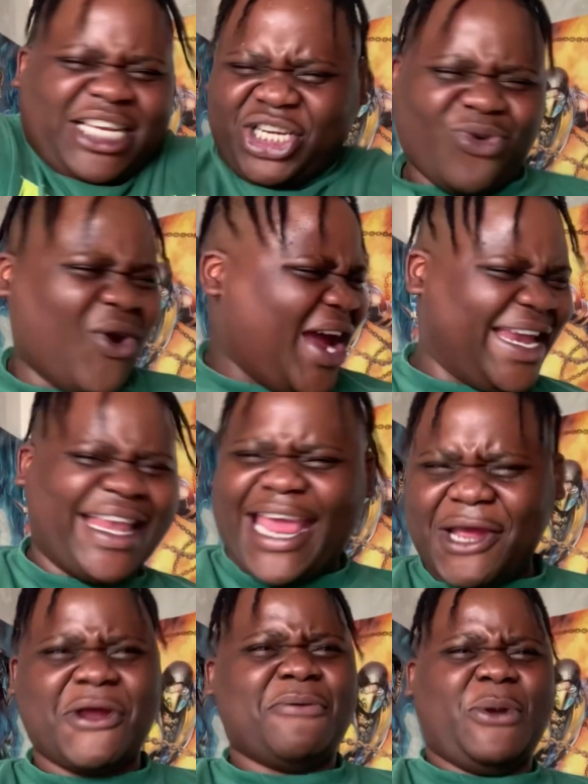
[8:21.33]
Right
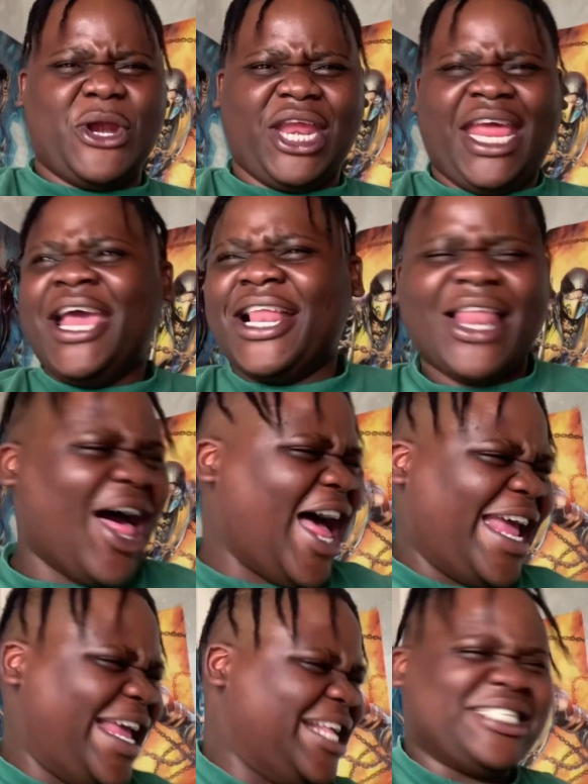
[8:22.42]
now, bro.
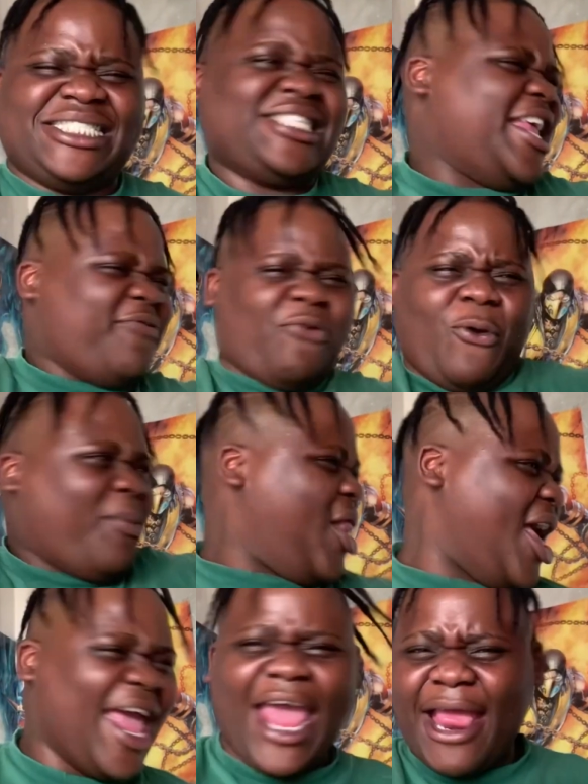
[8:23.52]
Like, see who
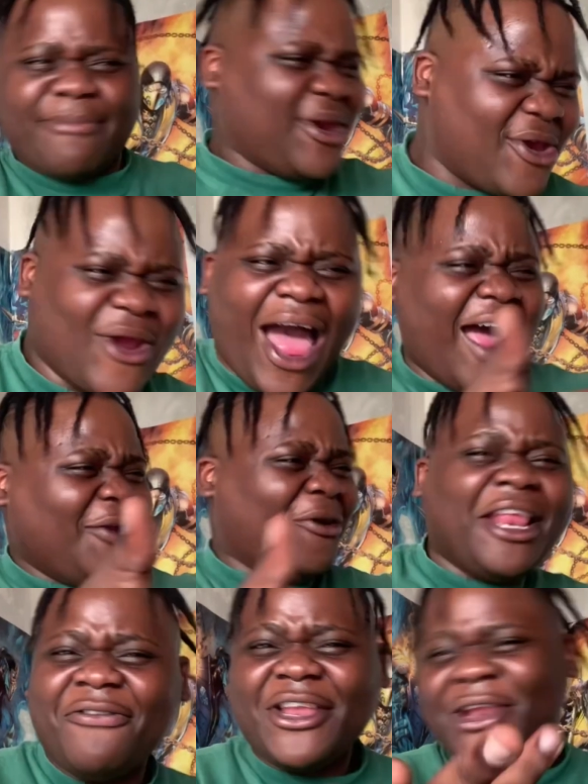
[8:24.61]
play, bro. I don't
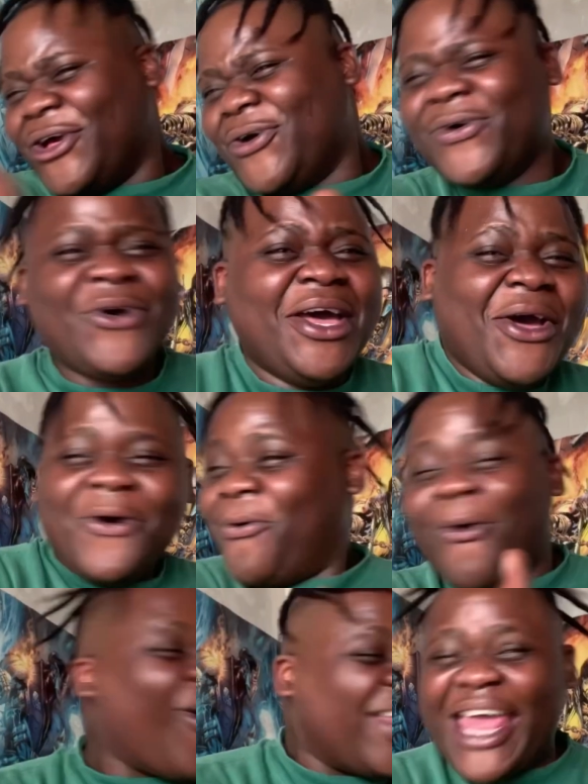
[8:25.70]
even know
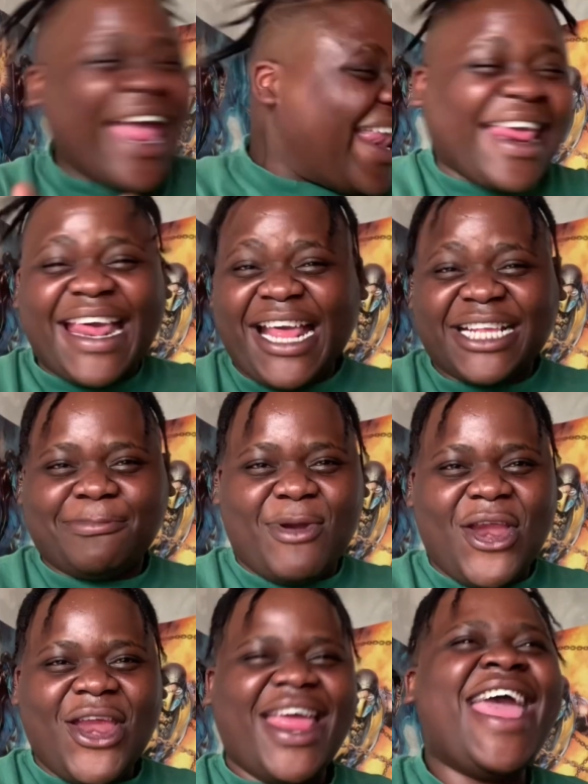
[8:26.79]
who that is, bro.
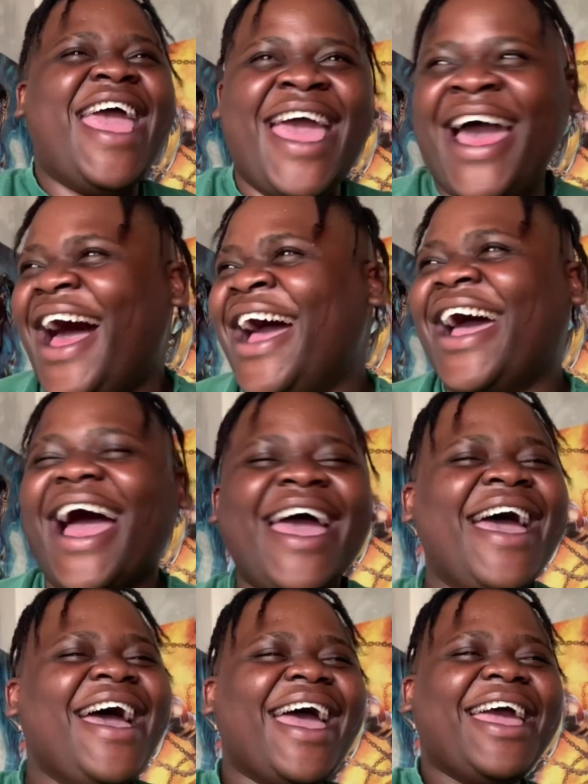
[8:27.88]

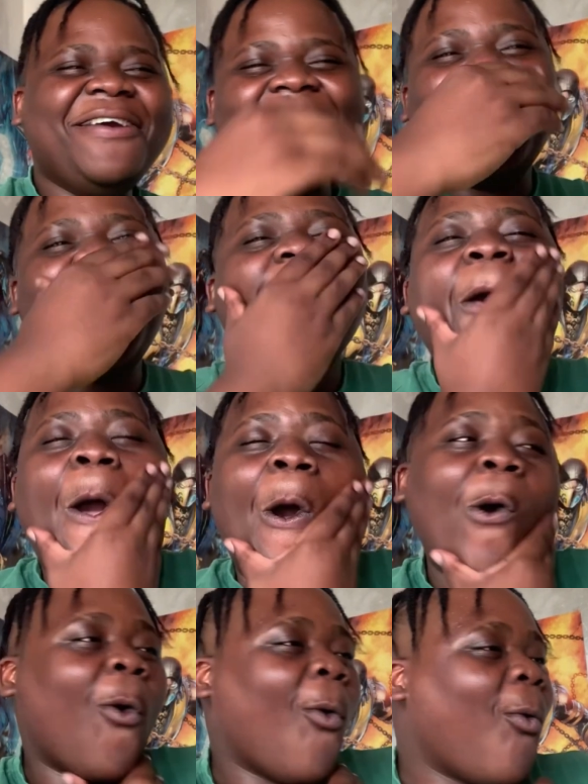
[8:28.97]
Hey, man.
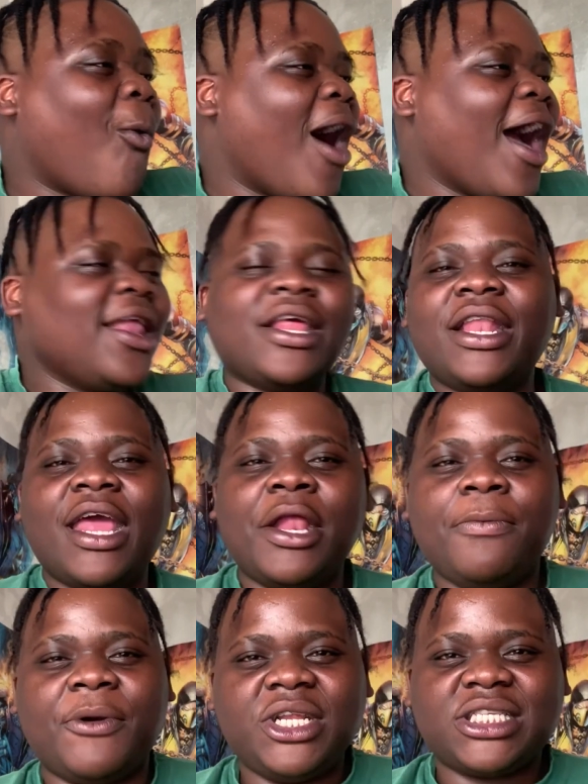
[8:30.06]
Why didn't
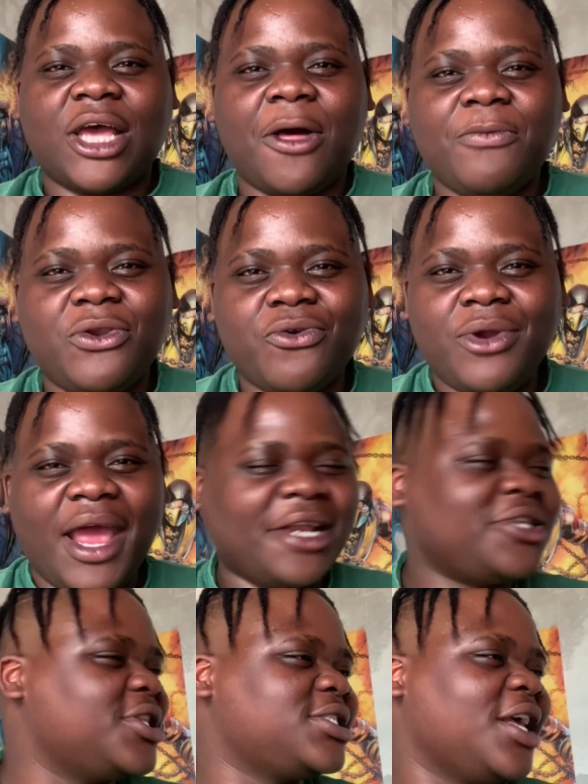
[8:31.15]
anybody tell me to react
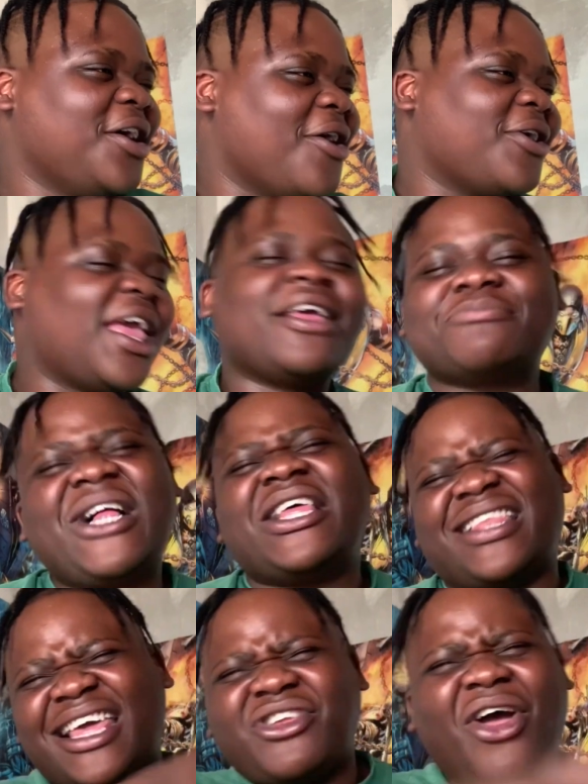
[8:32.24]
to this? Okay,
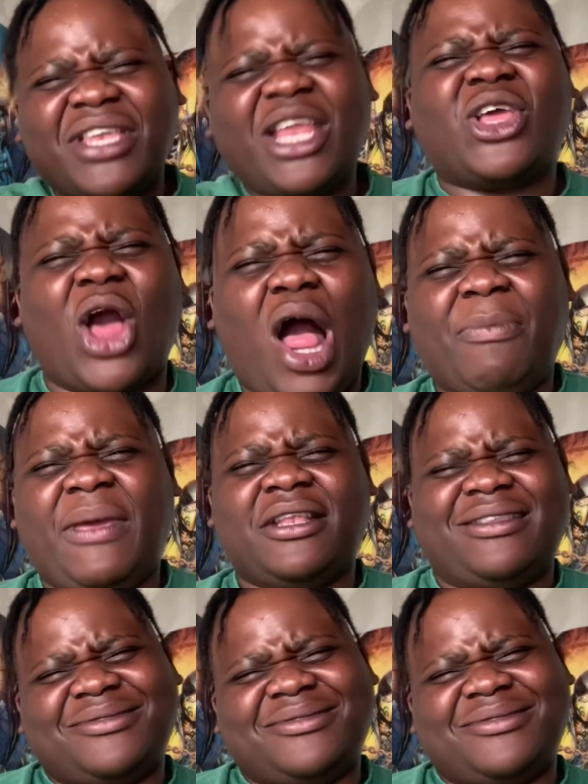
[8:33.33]
y'all didn't comment.